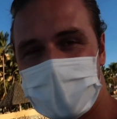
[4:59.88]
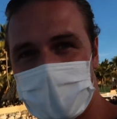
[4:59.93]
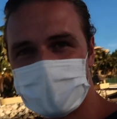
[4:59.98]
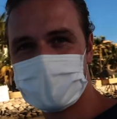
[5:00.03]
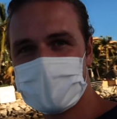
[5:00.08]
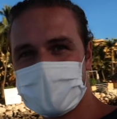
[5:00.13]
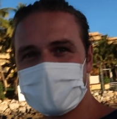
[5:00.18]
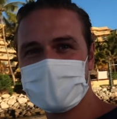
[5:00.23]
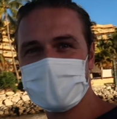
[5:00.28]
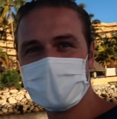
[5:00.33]

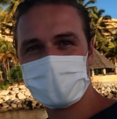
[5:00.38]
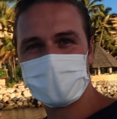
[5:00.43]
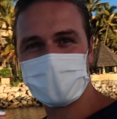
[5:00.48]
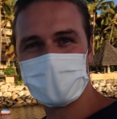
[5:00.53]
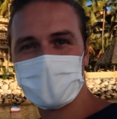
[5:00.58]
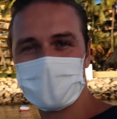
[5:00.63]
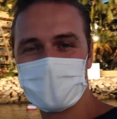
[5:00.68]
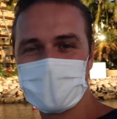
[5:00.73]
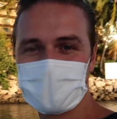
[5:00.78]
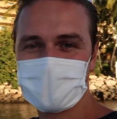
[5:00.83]
I've seen
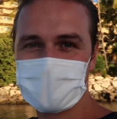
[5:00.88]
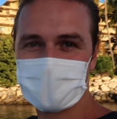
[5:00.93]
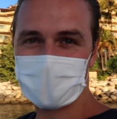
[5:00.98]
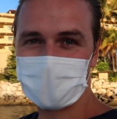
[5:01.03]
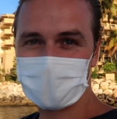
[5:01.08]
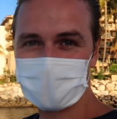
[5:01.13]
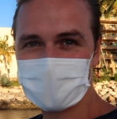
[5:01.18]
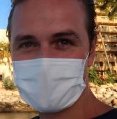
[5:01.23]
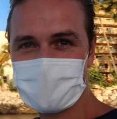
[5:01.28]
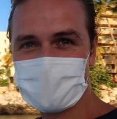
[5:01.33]
footage
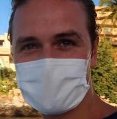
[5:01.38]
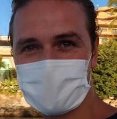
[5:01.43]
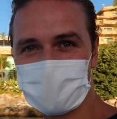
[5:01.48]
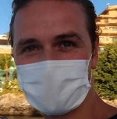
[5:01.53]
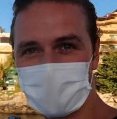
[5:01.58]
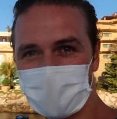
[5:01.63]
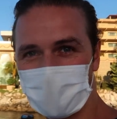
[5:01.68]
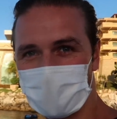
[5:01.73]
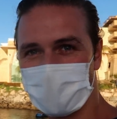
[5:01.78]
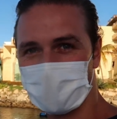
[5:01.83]
of this
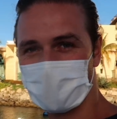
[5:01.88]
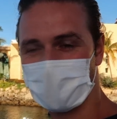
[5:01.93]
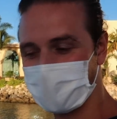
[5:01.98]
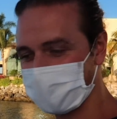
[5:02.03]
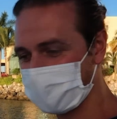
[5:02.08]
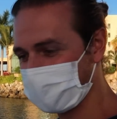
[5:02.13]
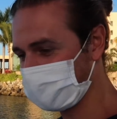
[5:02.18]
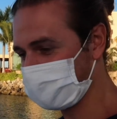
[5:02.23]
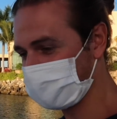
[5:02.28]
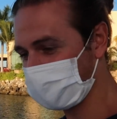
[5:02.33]
tour
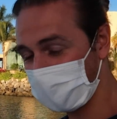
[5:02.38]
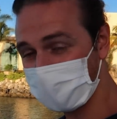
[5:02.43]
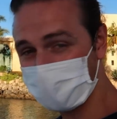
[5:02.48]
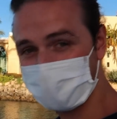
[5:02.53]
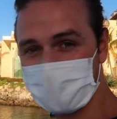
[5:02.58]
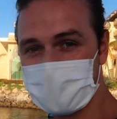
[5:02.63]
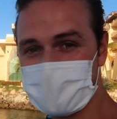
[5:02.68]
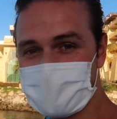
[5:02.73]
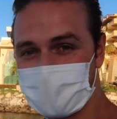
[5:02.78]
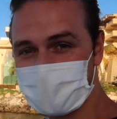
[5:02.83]
where the
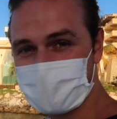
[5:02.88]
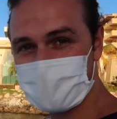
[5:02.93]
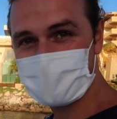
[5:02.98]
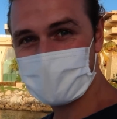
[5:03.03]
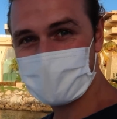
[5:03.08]
dolphins are